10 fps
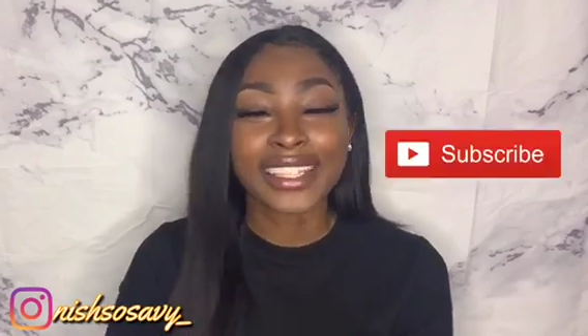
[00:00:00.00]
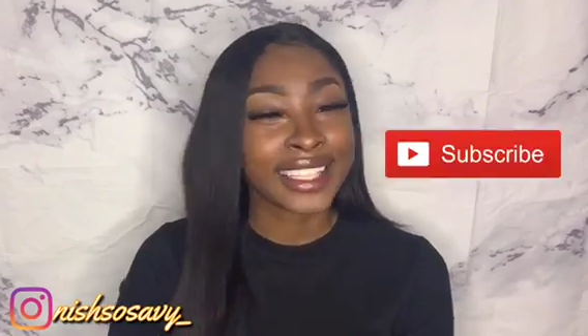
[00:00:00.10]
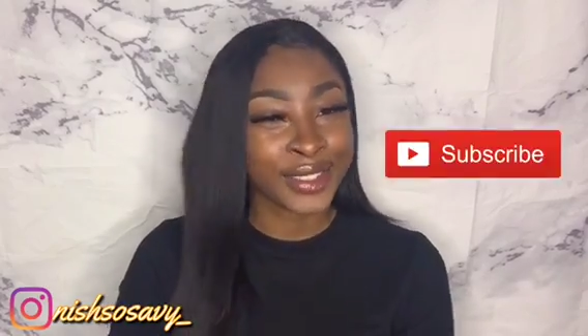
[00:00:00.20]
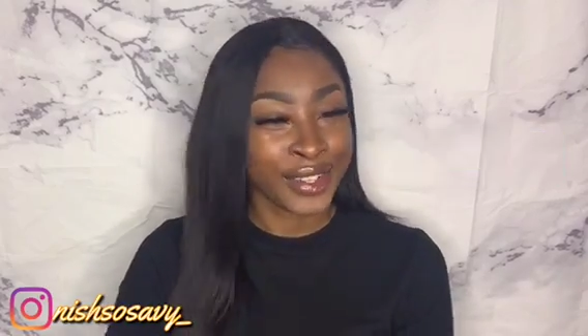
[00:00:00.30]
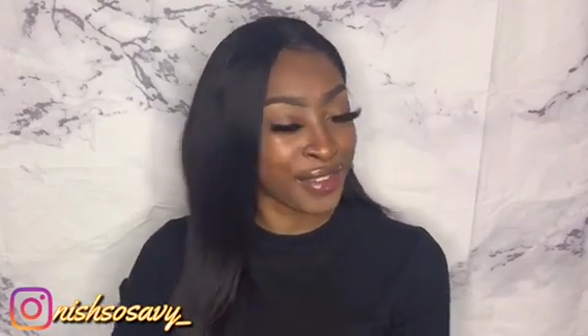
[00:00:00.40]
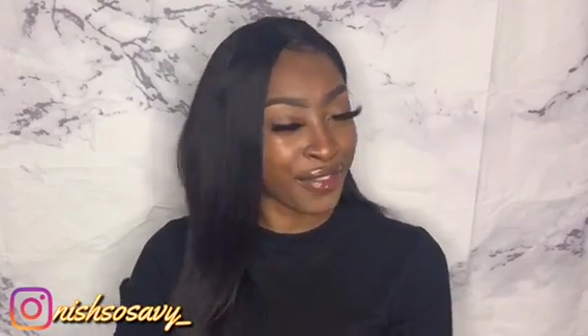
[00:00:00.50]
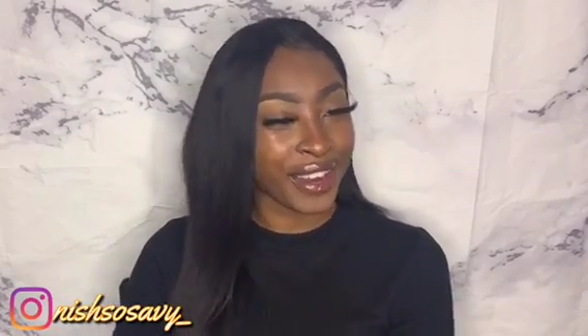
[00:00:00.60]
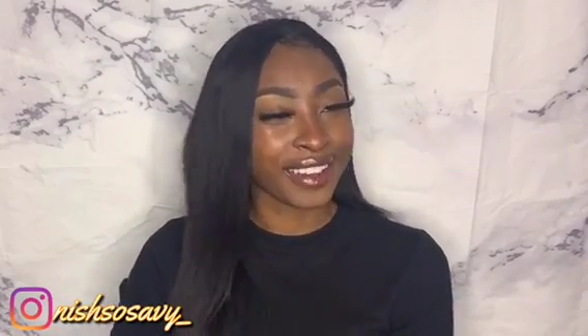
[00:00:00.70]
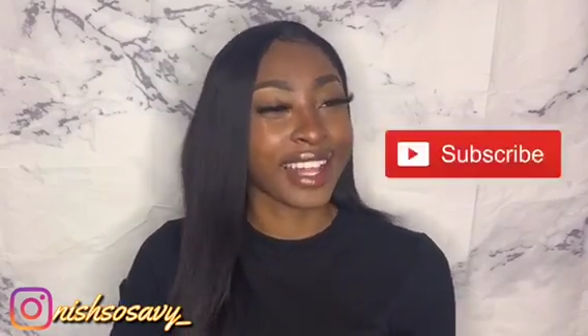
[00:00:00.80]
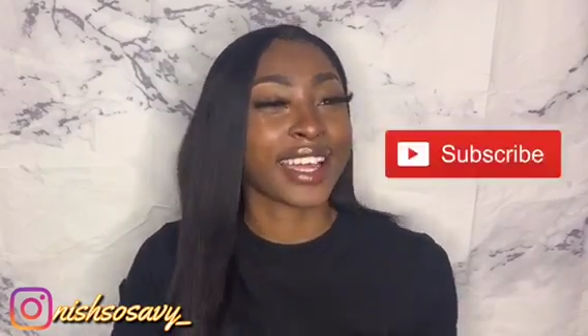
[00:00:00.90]
That's only
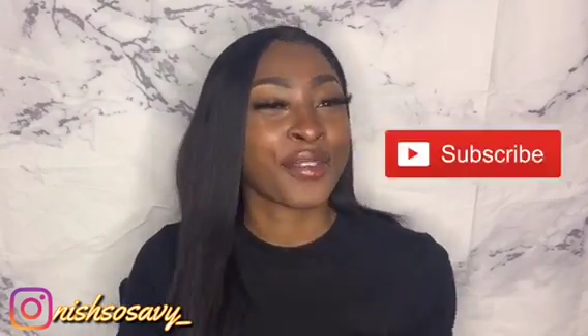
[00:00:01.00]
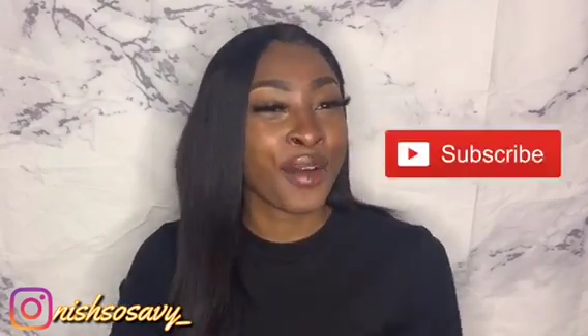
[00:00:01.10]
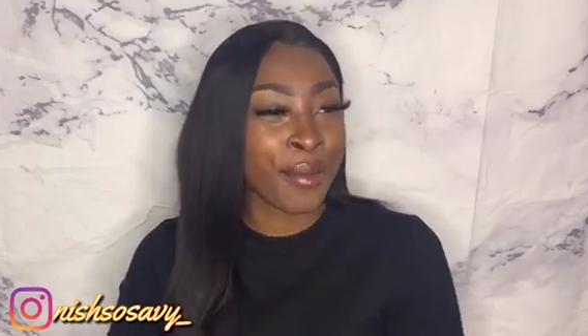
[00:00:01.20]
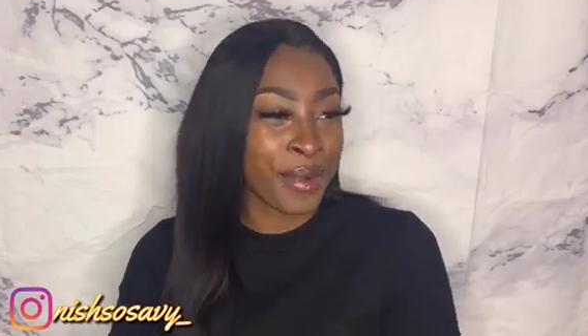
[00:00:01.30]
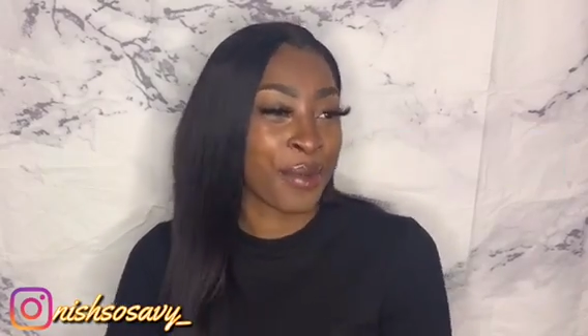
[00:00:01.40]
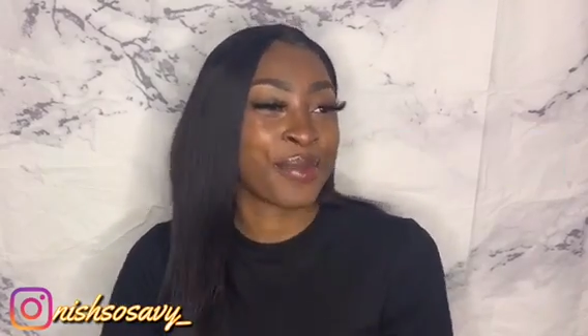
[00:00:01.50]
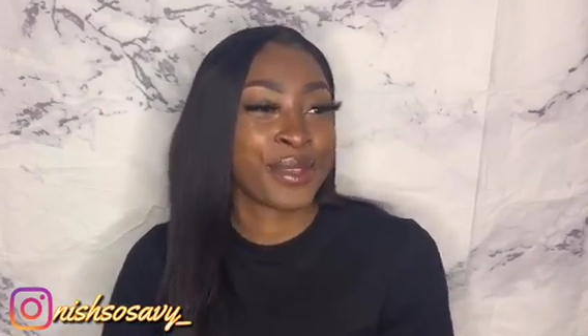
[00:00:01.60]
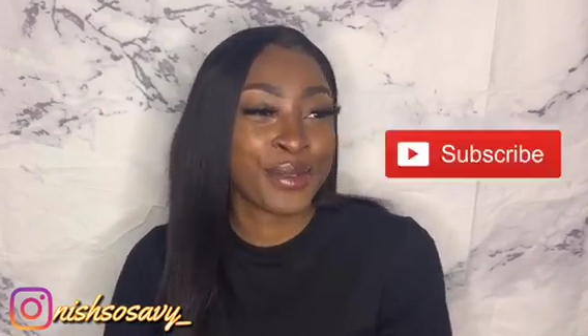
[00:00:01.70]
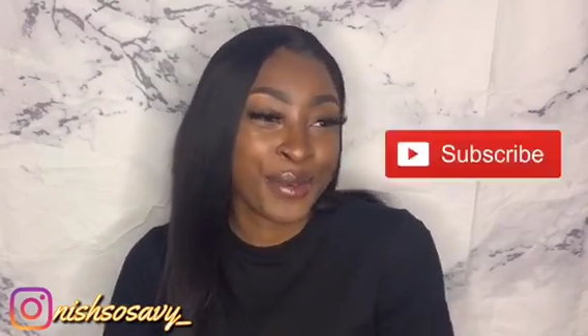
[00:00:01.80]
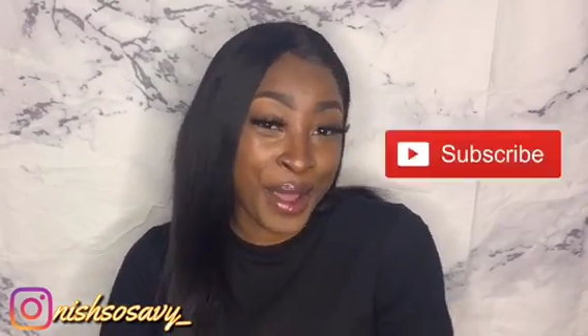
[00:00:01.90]
fair. Like, if I'm helping
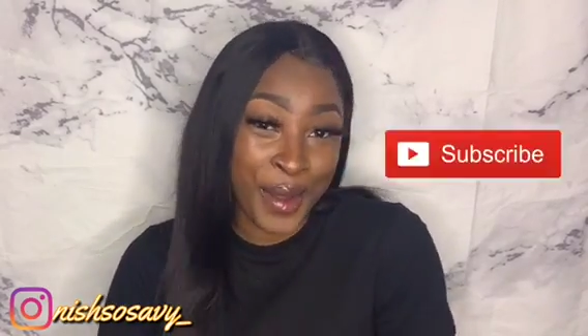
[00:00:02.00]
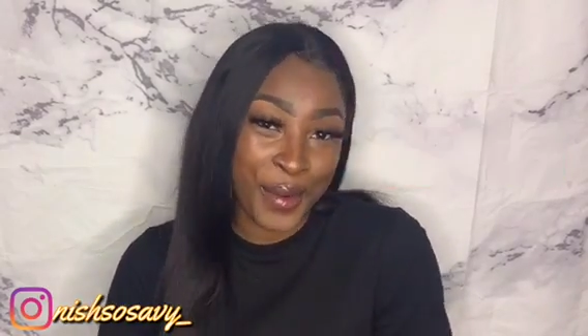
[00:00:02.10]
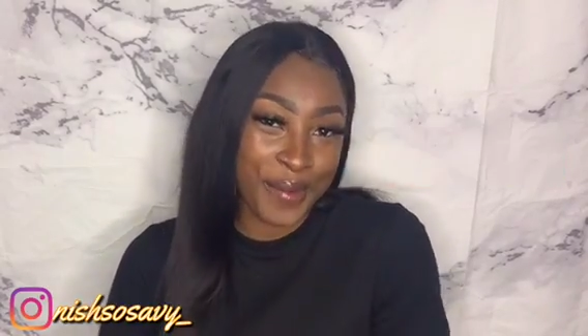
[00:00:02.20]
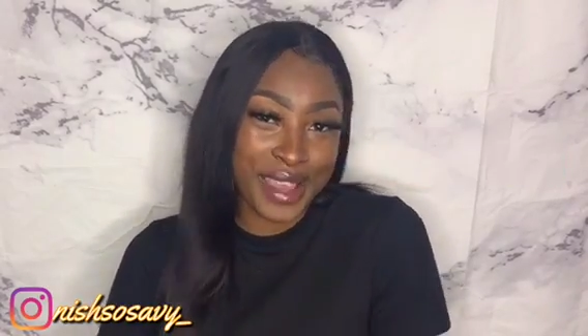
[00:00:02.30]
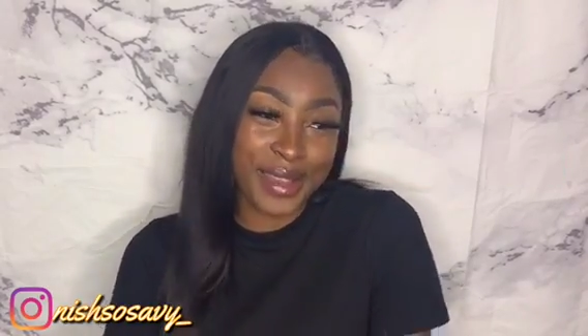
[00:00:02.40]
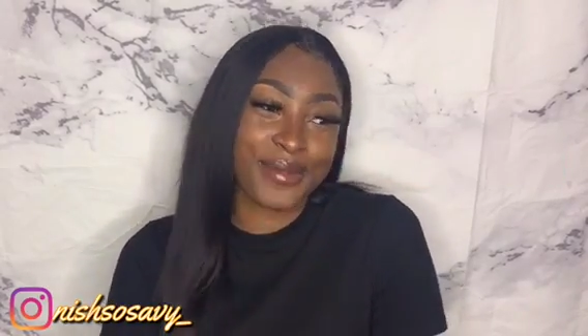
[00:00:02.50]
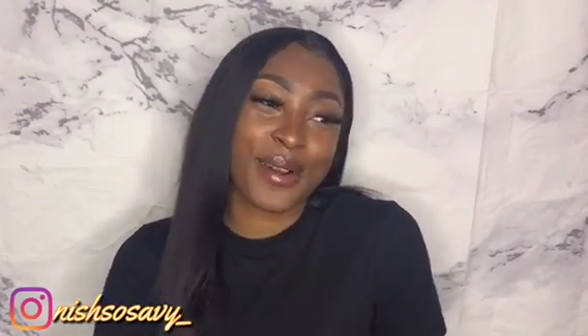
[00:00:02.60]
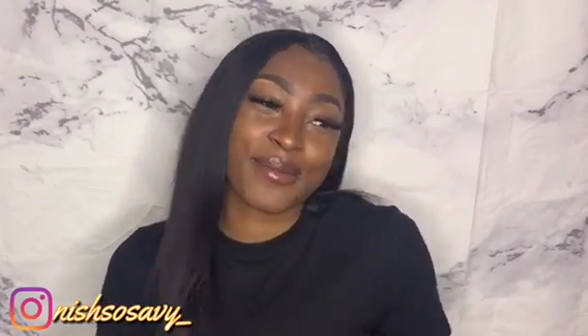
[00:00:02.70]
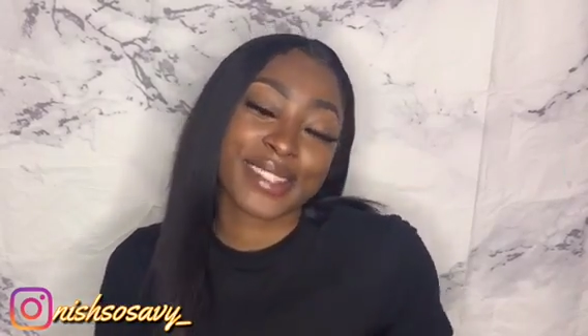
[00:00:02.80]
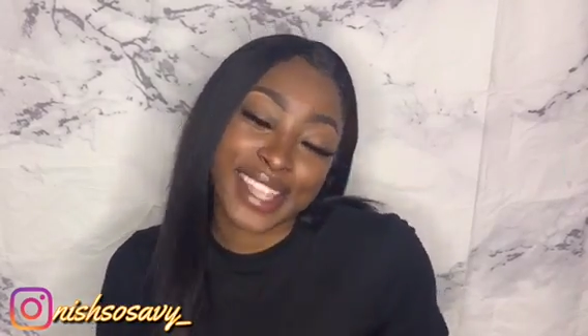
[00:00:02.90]
you, help me, you know
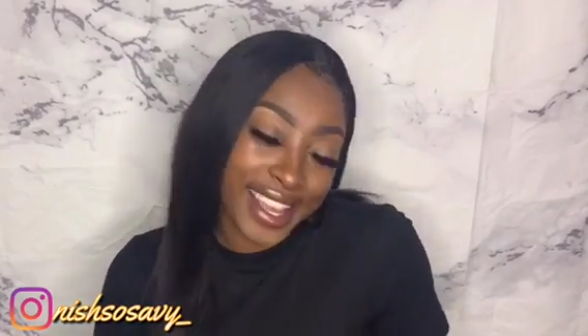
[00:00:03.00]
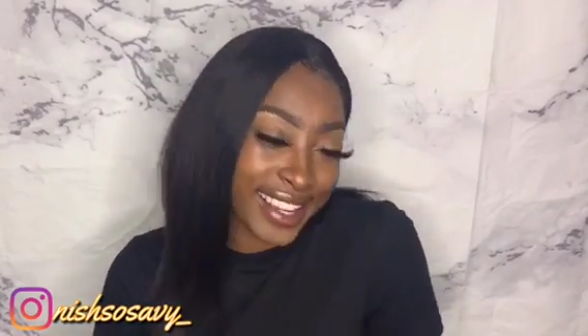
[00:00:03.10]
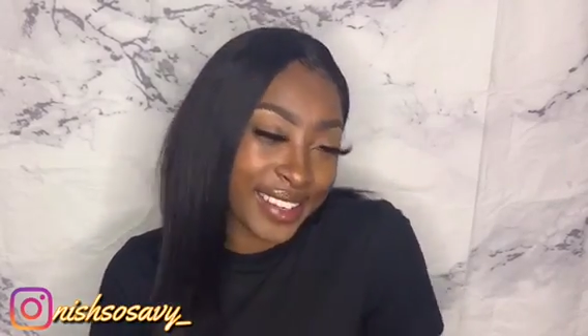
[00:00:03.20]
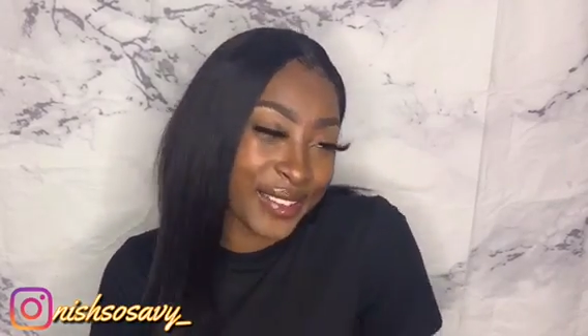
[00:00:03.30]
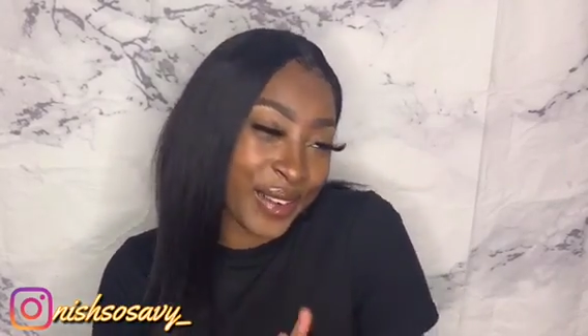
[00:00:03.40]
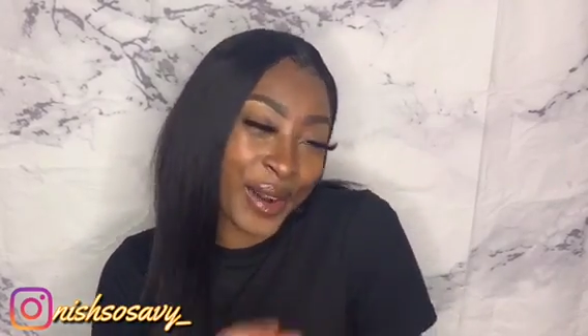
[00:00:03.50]
what I'm saying?